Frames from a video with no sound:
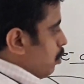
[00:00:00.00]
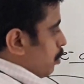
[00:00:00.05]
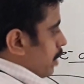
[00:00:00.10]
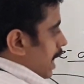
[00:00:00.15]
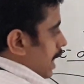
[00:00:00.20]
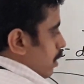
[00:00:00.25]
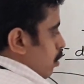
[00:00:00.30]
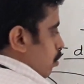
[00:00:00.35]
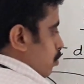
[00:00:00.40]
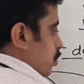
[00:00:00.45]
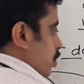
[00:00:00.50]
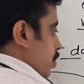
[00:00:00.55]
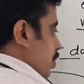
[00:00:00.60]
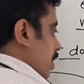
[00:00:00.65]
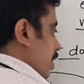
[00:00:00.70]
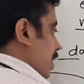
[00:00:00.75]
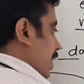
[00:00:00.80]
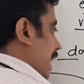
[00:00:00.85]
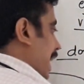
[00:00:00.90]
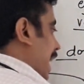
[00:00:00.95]
to that
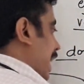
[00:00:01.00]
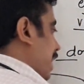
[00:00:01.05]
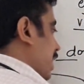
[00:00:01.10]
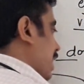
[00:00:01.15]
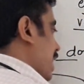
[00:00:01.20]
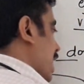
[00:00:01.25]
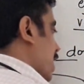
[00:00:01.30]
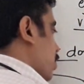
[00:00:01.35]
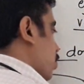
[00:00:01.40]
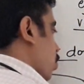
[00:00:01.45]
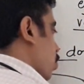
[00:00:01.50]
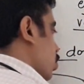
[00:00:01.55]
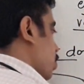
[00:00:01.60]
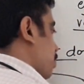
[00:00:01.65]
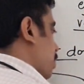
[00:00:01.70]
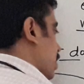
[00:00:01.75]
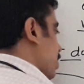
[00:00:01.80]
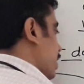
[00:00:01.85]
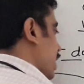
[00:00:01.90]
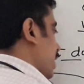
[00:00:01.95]
oxygen, 8
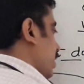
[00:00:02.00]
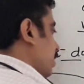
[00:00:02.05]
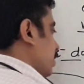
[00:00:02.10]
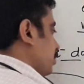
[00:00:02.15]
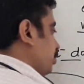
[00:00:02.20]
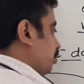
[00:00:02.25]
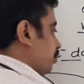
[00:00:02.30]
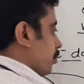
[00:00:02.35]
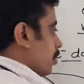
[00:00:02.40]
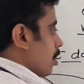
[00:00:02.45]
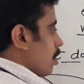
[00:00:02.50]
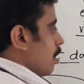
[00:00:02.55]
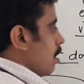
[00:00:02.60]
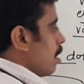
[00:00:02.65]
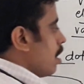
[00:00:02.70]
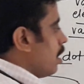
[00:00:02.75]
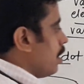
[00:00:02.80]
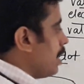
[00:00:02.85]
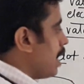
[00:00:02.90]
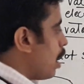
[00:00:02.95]
electrons present.
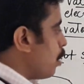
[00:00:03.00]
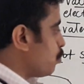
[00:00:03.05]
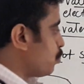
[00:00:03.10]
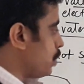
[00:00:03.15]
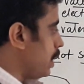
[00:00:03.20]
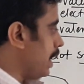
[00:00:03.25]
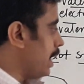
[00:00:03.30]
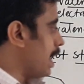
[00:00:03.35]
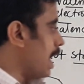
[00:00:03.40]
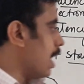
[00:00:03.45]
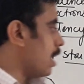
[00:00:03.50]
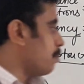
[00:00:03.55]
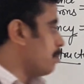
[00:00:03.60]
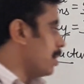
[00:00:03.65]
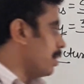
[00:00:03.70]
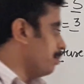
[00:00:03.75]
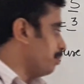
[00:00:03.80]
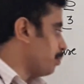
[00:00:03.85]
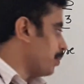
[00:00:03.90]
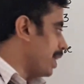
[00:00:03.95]
Now see
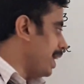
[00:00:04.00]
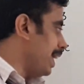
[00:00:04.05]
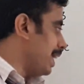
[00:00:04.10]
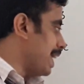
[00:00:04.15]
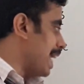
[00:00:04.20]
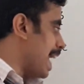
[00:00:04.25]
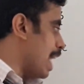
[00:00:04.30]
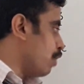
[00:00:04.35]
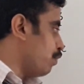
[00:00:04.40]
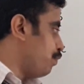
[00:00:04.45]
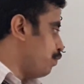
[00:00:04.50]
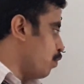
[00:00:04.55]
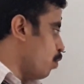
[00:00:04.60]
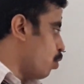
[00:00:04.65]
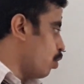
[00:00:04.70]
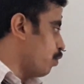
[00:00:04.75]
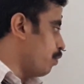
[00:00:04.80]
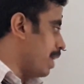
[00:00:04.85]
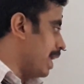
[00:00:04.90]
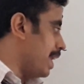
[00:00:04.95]
carbon. It have
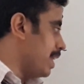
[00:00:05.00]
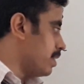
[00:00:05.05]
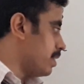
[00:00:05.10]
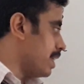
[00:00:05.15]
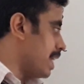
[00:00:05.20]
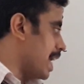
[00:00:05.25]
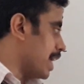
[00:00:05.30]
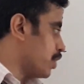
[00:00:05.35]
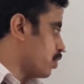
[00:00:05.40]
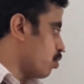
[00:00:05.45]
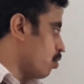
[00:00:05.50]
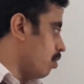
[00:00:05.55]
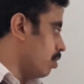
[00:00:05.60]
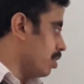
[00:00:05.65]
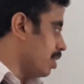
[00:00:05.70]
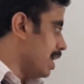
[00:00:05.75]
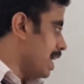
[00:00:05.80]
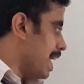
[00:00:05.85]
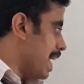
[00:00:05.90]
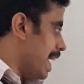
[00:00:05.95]
4 valence
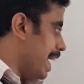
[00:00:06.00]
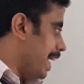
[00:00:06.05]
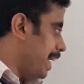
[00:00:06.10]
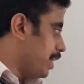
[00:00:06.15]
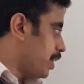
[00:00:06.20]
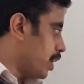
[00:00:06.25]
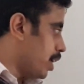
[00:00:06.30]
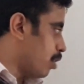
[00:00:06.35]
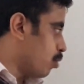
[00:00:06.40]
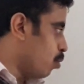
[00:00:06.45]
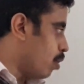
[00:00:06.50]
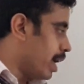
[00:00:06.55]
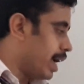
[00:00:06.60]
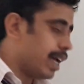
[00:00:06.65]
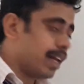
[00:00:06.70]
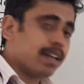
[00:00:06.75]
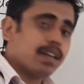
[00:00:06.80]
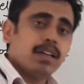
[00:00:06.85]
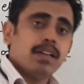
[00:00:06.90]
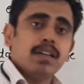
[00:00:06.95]
electron. It
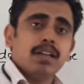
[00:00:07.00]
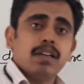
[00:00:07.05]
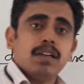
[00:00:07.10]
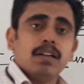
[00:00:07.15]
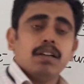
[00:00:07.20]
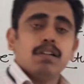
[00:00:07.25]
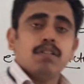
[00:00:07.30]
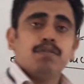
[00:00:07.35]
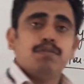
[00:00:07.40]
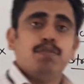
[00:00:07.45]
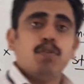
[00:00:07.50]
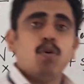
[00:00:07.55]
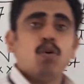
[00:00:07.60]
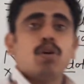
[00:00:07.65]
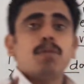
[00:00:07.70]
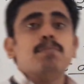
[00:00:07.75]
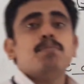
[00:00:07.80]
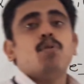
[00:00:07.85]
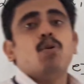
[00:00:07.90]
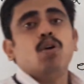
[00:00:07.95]
requires
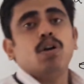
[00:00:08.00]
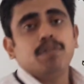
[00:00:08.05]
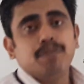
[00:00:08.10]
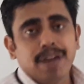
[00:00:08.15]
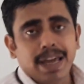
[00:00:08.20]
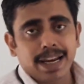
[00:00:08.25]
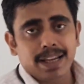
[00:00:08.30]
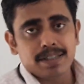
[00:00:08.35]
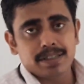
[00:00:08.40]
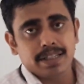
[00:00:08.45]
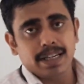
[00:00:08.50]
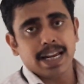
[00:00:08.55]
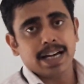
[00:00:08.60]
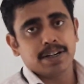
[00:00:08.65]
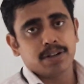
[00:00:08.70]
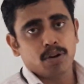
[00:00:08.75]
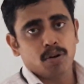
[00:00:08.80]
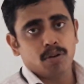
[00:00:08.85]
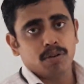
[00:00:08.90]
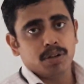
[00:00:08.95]
4 more valence
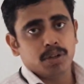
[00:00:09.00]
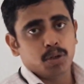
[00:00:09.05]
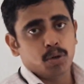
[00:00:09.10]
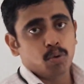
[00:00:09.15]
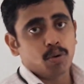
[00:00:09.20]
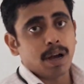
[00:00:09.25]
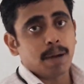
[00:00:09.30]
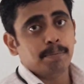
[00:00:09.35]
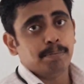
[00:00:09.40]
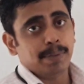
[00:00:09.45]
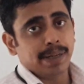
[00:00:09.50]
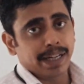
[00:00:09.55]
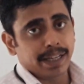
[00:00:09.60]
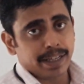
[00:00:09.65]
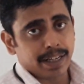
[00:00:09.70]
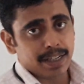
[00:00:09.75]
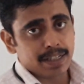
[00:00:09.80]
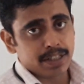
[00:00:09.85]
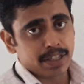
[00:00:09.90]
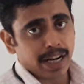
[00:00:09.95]
electron to
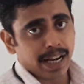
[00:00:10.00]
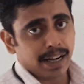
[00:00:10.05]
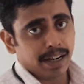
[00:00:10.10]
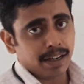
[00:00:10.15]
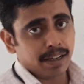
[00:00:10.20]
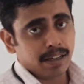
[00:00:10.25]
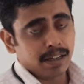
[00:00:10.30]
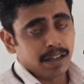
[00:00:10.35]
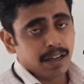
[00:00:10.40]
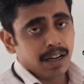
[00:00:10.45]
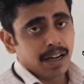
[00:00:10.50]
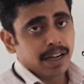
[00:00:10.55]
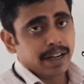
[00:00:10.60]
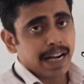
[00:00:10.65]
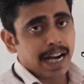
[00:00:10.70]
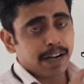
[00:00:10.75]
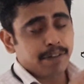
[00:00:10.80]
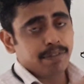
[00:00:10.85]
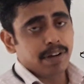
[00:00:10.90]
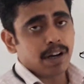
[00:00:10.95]
complete its shell.
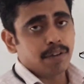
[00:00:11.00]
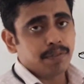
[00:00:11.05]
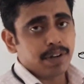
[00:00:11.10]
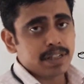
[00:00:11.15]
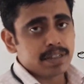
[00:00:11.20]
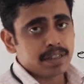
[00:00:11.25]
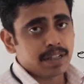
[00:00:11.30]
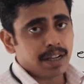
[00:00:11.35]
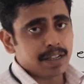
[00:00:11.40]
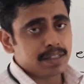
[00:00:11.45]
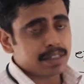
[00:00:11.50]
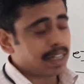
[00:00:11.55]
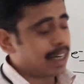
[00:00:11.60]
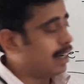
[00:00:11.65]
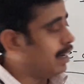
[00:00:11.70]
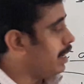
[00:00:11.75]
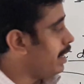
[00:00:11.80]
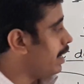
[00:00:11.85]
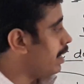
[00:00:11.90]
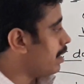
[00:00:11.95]
That we have discussed
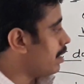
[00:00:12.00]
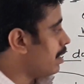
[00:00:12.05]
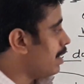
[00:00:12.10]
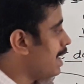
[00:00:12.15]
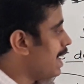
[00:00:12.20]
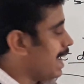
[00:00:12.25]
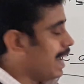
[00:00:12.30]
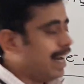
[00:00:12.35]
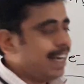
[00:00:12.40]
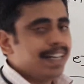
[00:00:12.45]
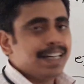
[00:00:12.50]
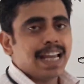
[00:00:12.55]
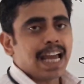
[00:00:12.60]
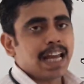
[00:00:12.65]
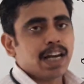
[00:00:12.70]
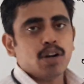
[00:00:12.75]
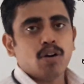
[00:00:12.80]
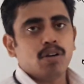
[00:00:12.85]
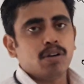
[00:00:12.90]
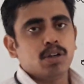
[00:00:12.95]
earlier. It
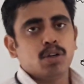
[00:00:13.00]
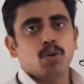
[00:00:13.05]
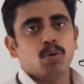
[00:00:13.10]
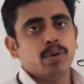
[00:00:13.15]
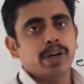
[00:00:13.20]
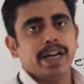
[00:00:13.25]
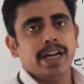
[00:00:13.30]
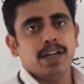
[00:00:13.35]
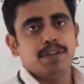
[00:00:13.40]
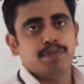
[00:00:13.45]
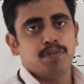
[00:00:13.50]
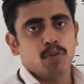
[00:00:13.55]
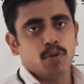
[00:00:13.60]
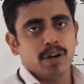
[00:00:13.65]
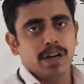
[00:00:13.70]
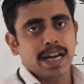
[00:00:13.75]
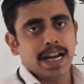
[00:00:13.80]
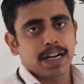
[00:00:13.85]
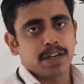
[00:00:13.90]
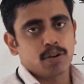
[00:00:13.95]
cannot donate
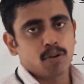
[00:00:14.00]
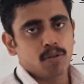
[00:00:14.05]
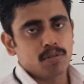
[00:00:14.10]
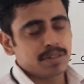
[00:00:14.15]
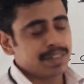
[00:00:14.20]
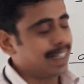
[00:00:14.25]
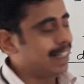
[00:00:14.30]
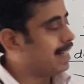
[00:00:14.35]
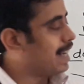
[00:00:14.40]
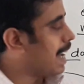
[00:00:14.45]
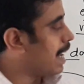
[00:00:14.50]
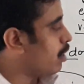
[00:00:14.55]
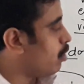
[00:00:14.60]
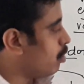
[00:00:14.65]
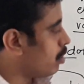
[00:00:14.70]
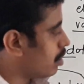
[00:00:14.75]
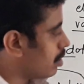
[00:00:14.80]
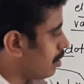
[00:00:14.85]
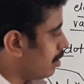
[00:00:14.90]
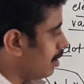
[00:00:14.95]
4 electrons. It
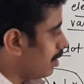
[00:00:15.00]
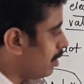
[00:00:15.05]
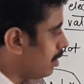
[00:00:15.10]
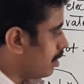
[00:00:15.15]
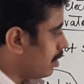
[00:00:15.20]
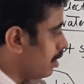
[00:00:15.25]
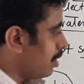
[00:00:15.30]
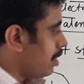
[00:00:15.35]
cannot